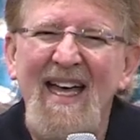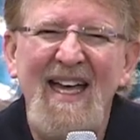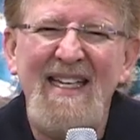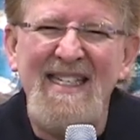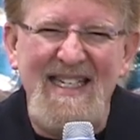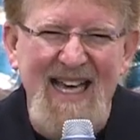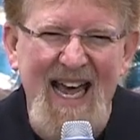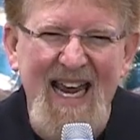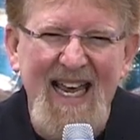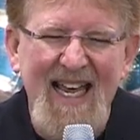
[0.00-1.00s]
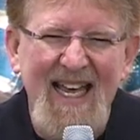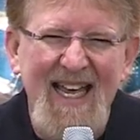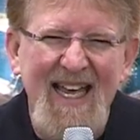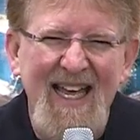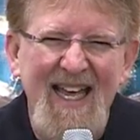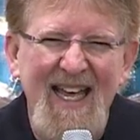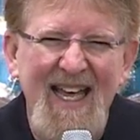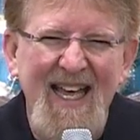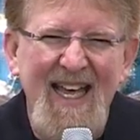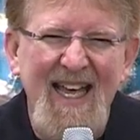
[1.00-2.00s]
today.
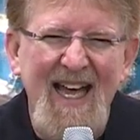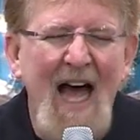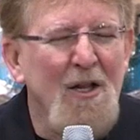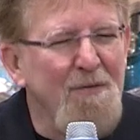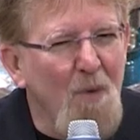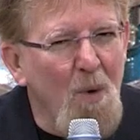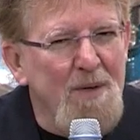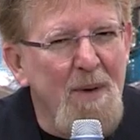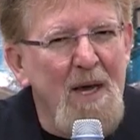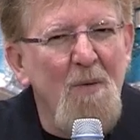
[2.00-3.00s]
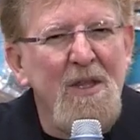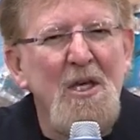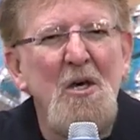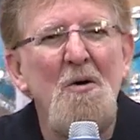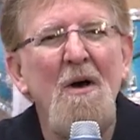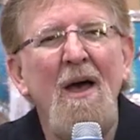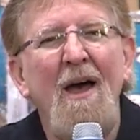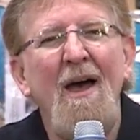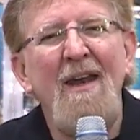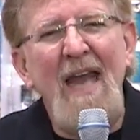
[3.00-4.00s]
I look forward to being with you
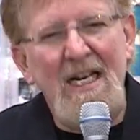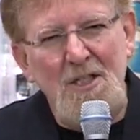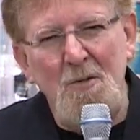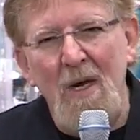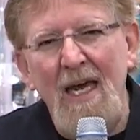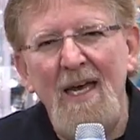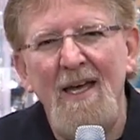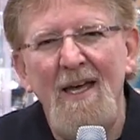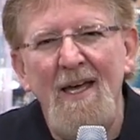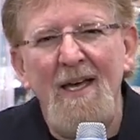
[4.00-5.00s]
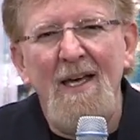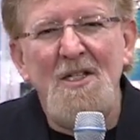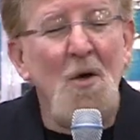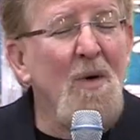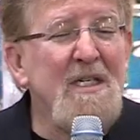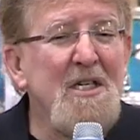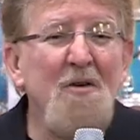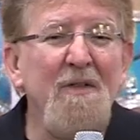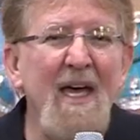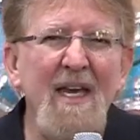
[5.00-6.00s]
next week so until
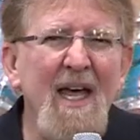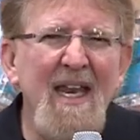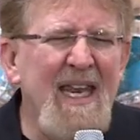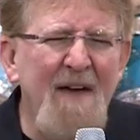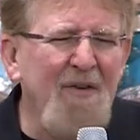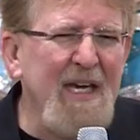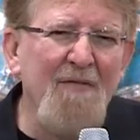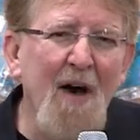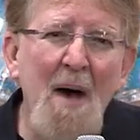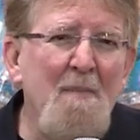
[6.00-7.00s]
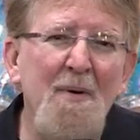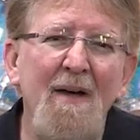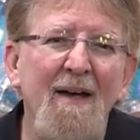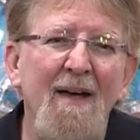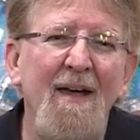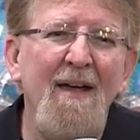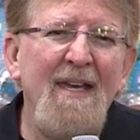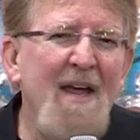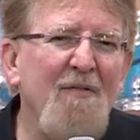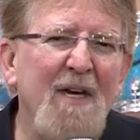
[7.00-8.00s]
then, never give up,
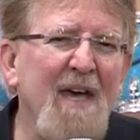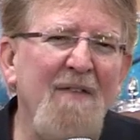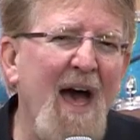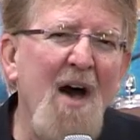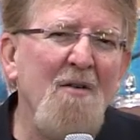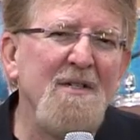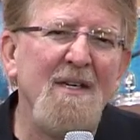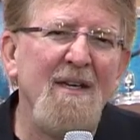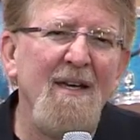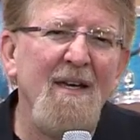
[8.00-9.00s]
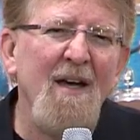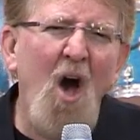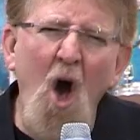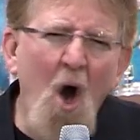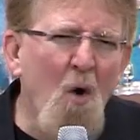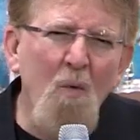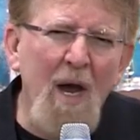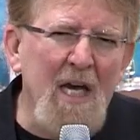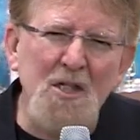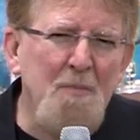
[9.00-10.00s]
never give out,
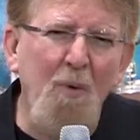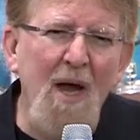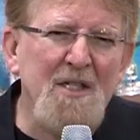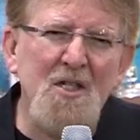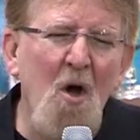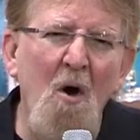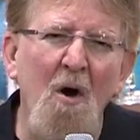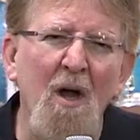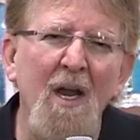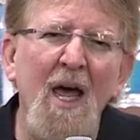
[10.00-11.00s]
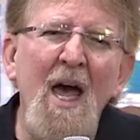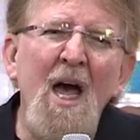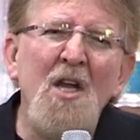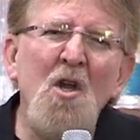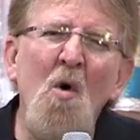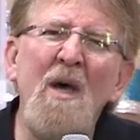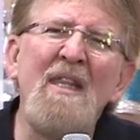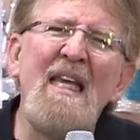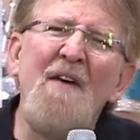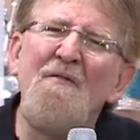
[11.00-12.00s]
always press on, knowing that
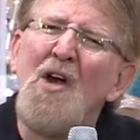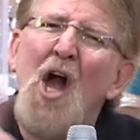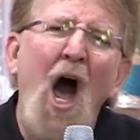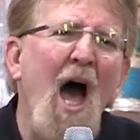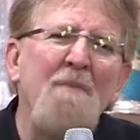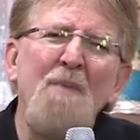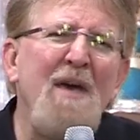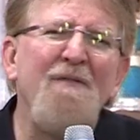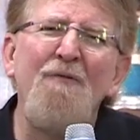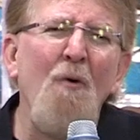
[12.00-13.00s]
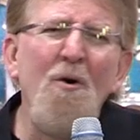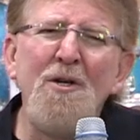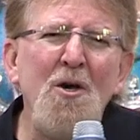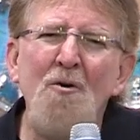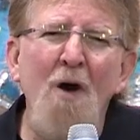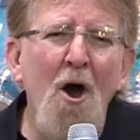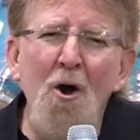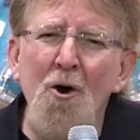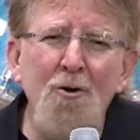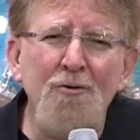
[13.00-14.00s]
if God be for you,
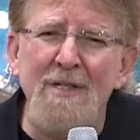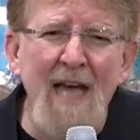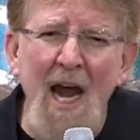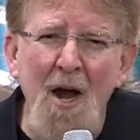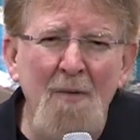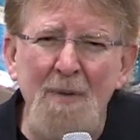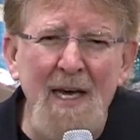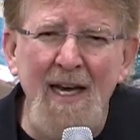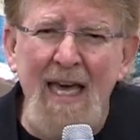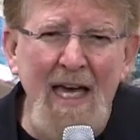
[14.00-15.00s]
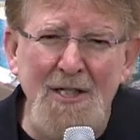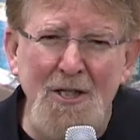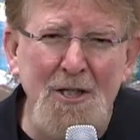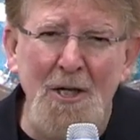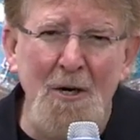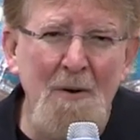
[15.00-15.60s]
who dare be against you?